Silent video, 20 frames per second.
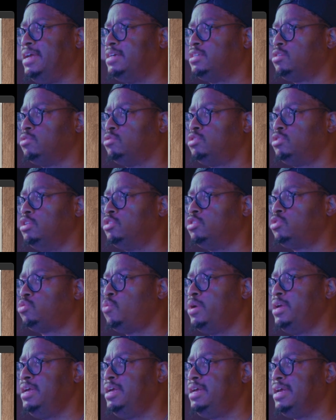So the
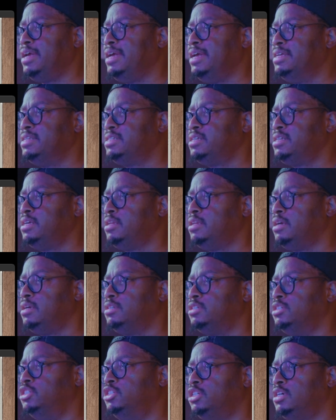swing isn't
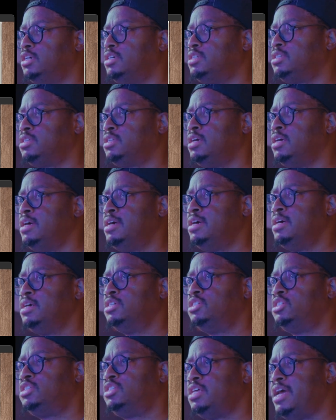just
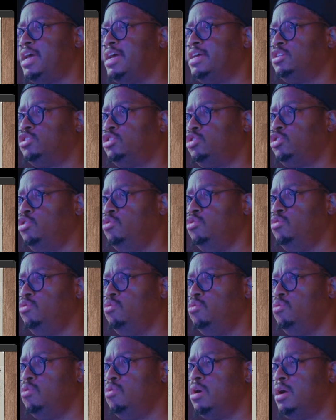set
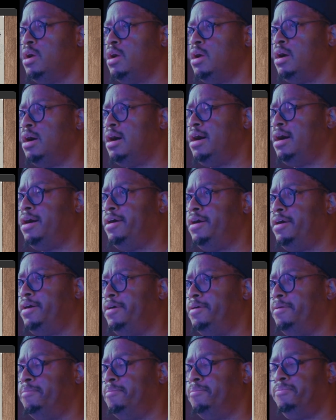to, you
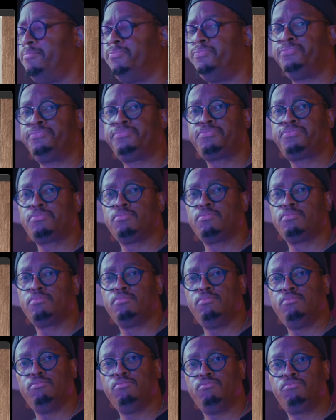know,
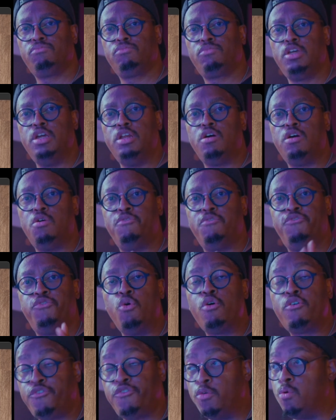
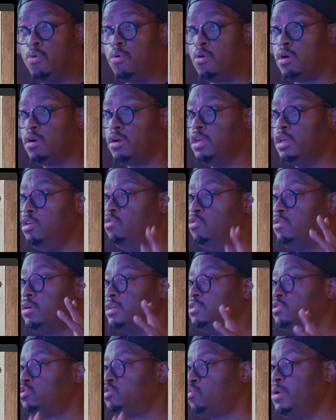4/4. You
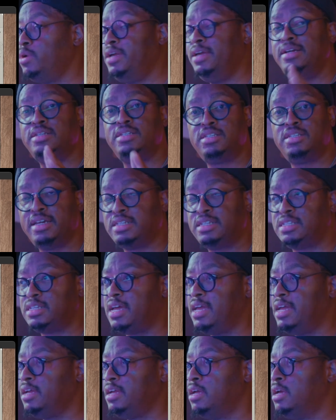can swing
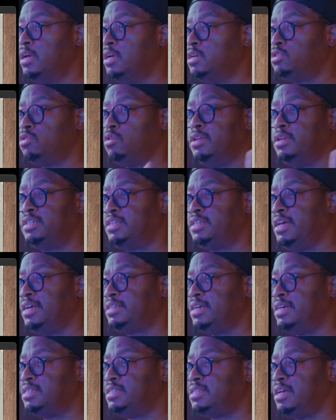6/8. So let's take
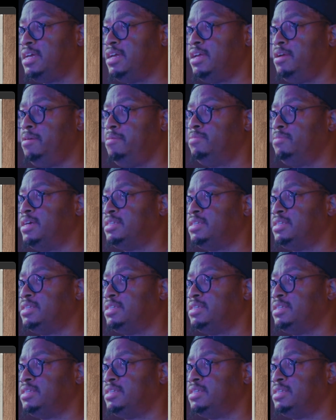that same